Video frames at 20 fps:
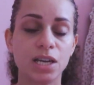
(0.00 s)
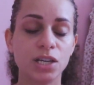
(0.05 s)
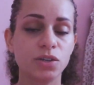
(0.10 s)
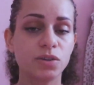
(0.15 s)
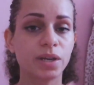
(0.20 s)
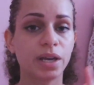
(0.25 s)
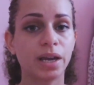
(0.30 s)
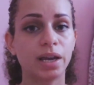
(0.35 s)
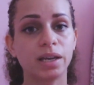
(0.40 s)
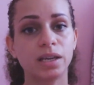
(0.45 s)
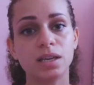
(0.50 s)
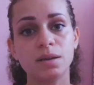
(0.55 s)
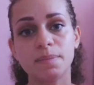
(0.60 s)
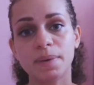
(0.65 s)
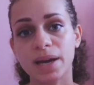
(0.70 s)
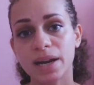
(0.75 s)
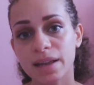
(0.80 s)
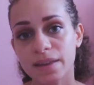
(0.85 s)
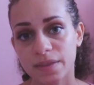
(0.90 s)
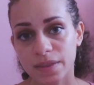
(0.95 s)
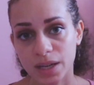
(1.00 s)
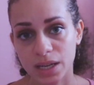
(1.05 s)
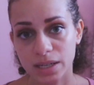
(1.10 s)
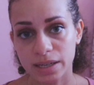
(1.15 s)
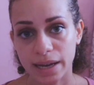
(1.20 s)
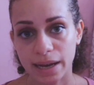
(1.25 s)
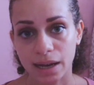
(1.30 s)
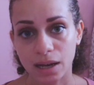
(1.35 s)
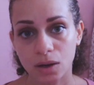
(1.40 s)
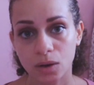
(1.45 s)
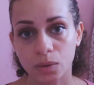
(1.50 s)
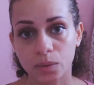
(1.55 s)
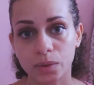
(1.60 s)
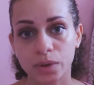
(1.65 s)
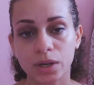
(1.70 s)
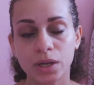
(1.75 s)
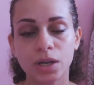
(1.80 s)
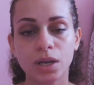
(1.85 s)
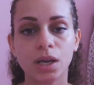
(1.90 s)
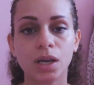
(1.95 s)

You can't keep anything down.